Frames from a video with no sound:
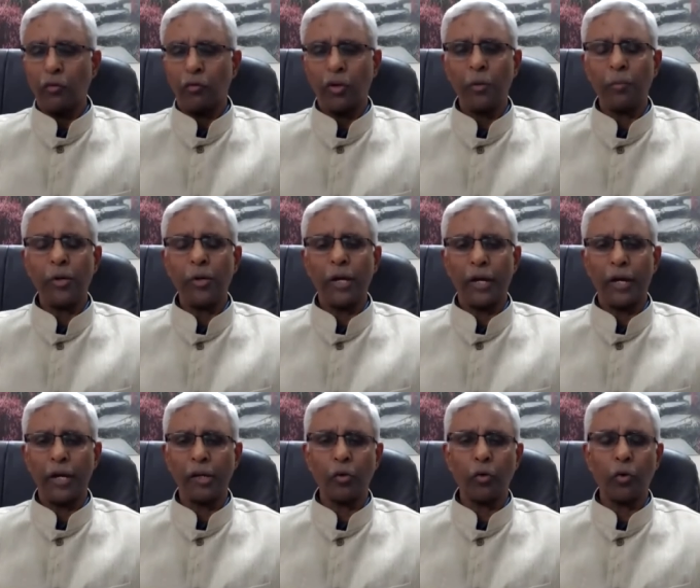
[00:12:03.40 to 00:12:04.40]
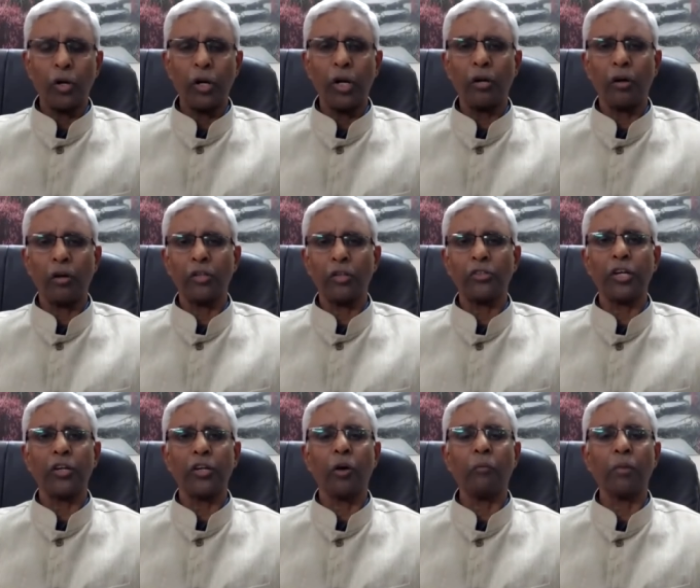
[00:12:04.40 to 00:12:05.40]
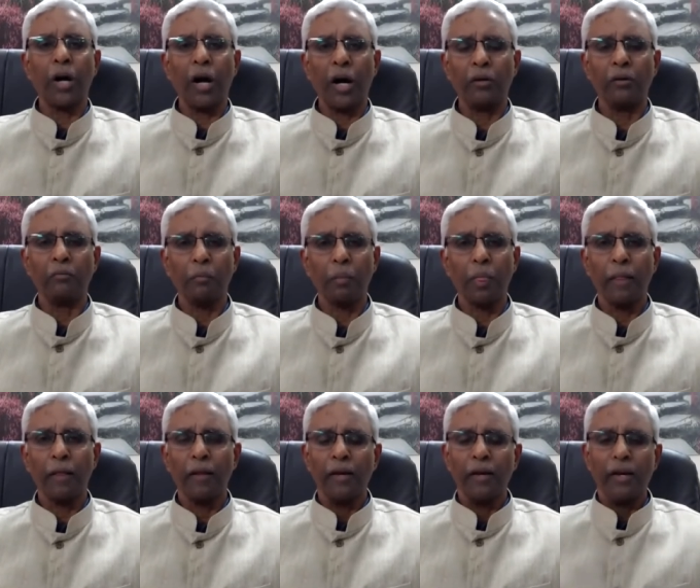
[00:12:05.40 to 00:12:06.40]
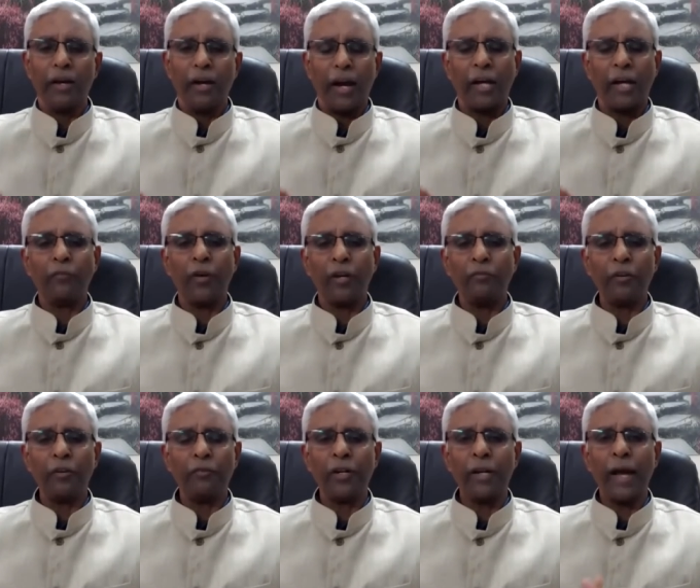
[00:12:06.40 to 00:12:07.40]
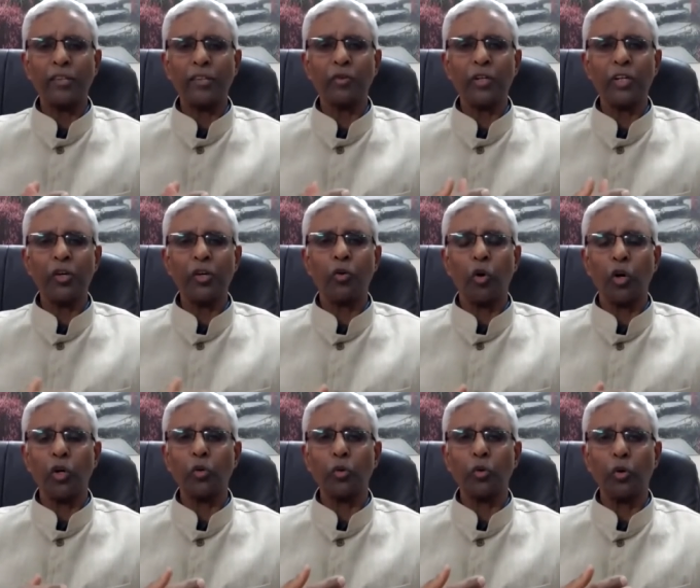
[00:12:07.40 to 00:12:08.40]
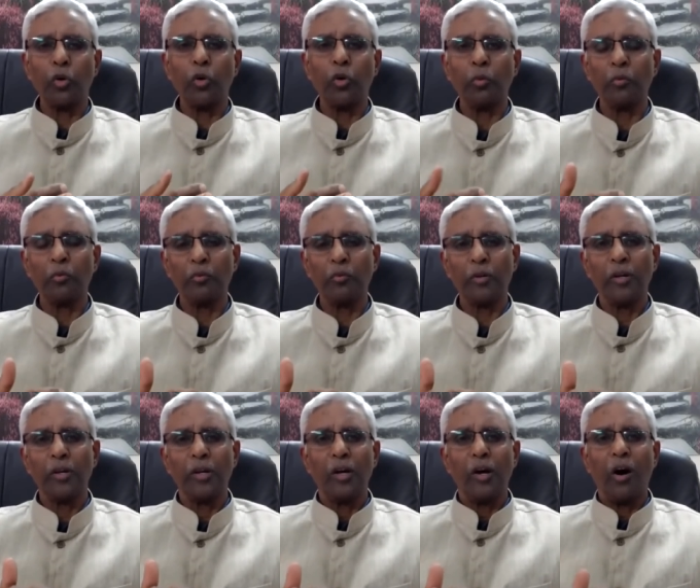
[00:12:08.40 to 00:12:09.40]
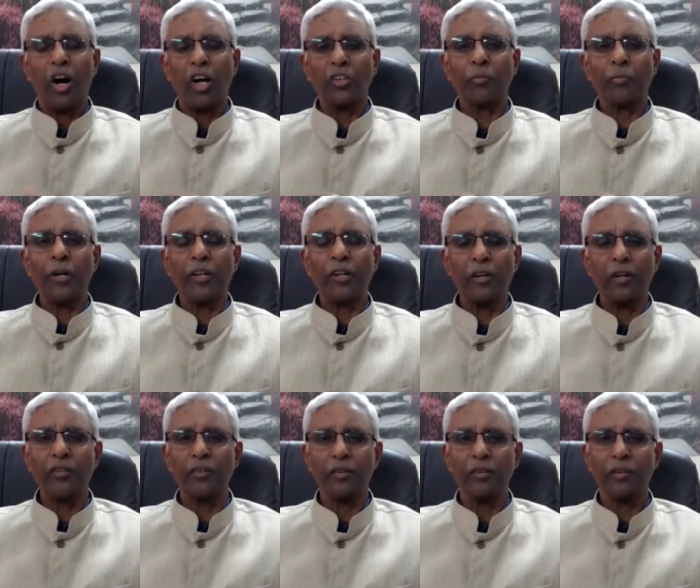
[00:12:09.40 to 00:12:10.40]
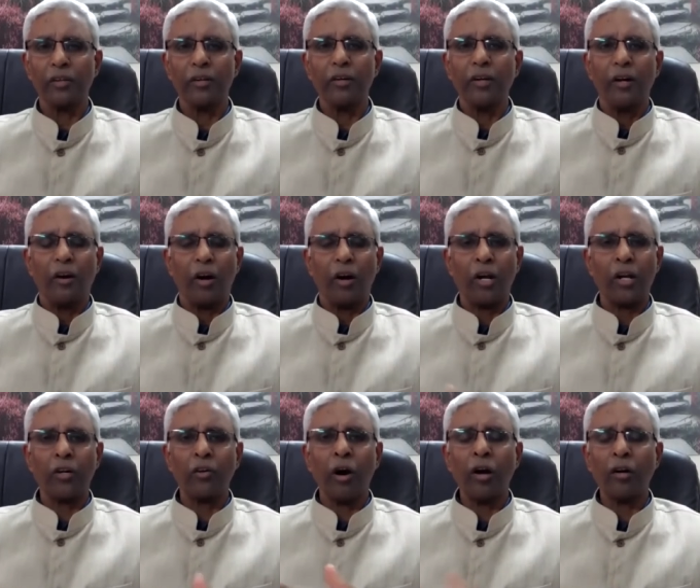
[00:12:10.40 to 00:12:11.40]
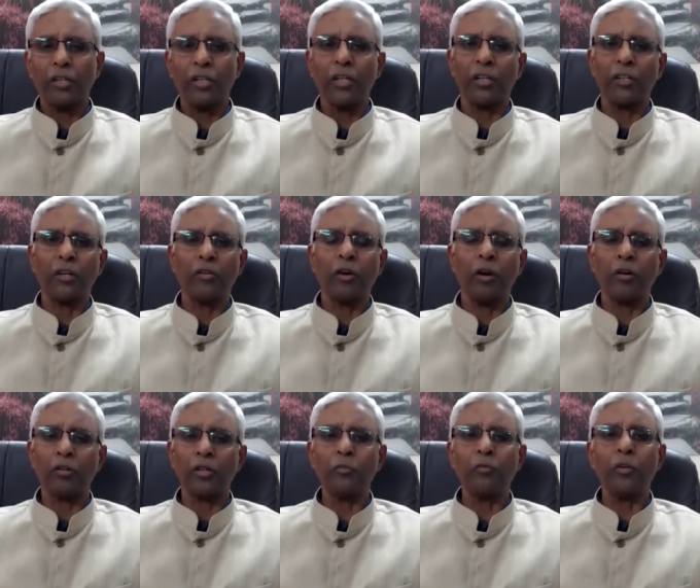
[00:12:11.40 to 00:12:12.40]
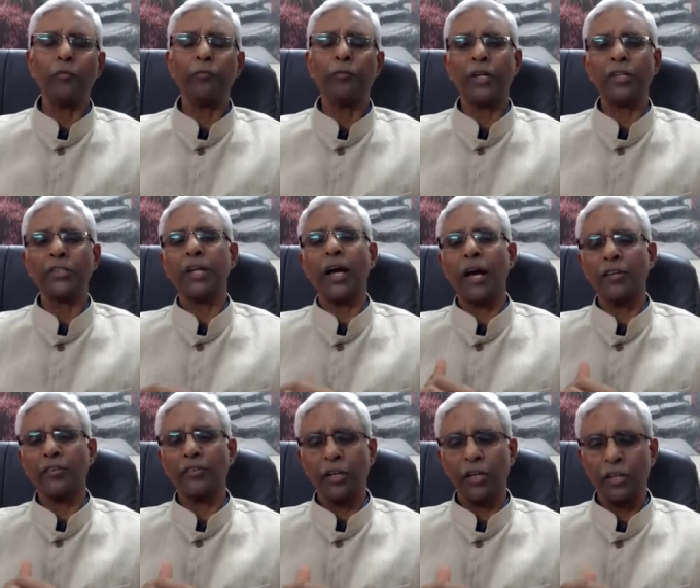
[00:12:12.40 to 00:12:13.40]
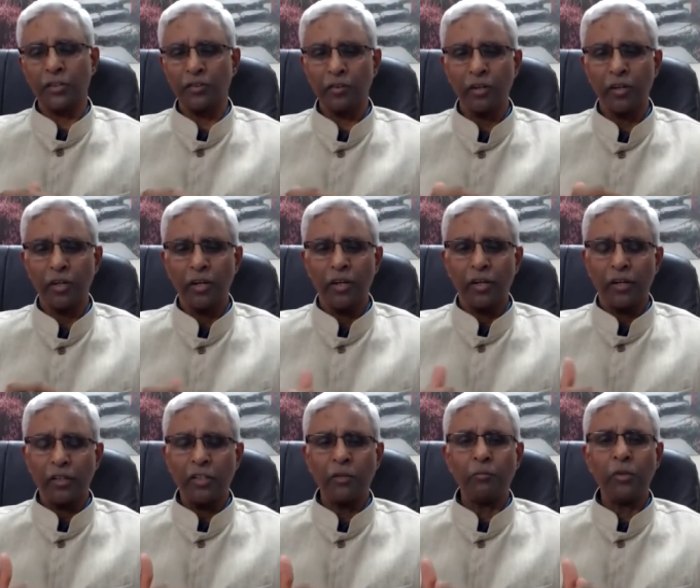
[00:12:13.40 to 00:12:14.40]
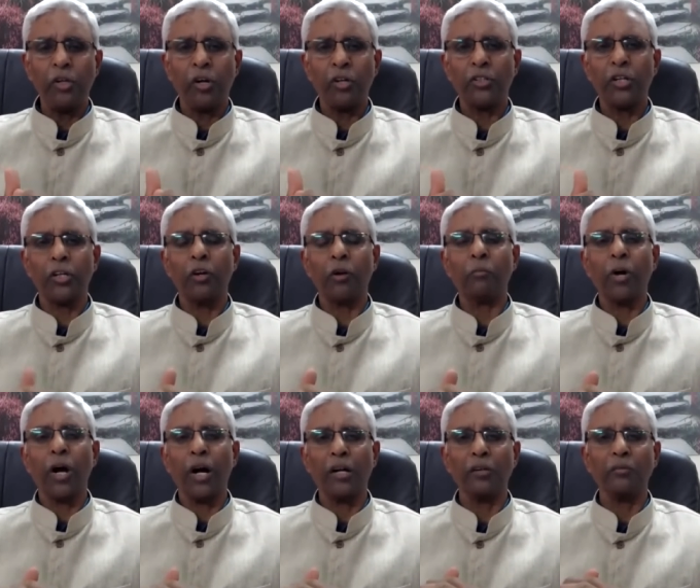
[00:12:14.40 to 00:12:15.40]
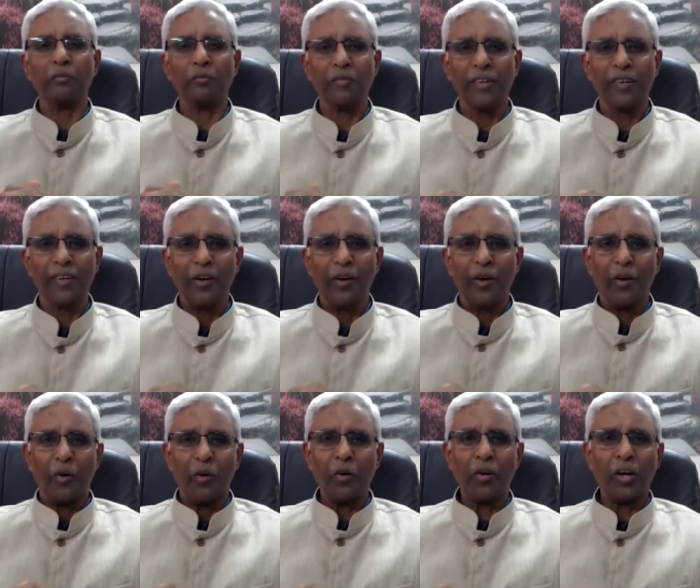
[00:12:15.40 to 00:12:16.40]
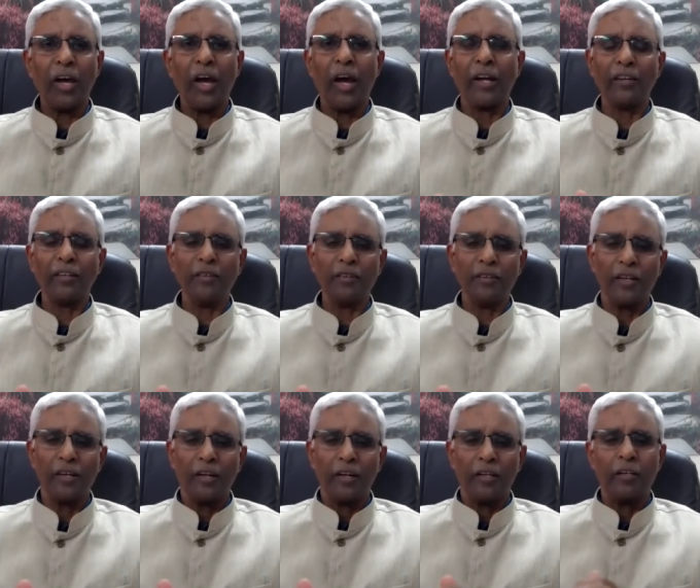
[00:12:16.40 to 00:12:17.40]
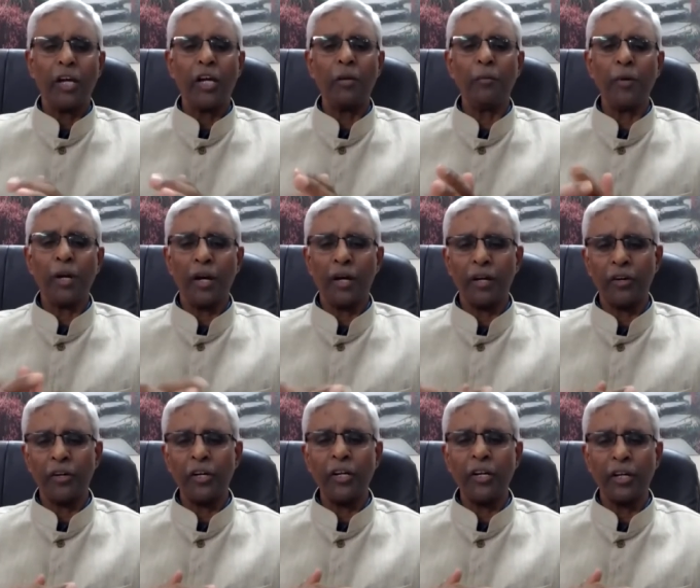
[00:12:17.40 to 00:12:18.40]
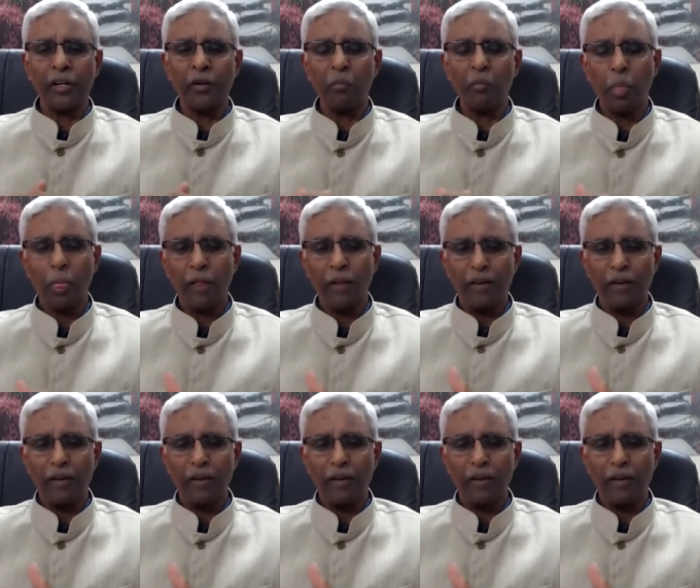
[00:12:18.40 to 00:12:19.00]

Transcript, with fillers: will be encoded on the genome card. And when we will actually go to hospitals, or a doctor, the doctor will first ask us, give me your genome card. Okay, and there'll be a reader